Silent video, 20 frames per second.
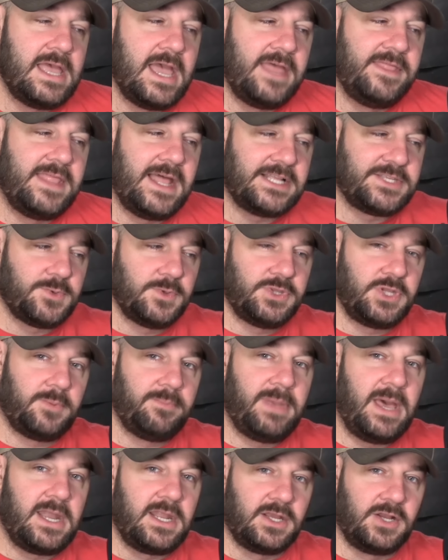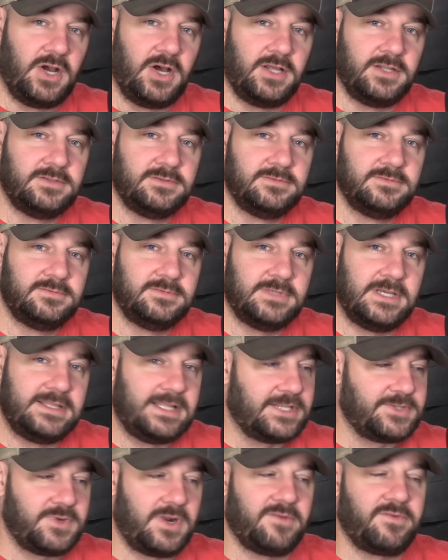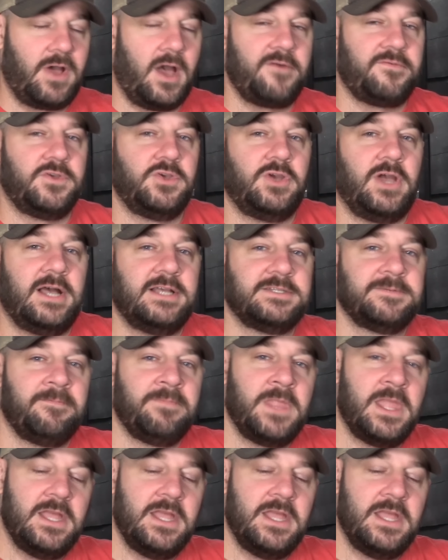And that's what they're betting on, and that's what I've got for you guys.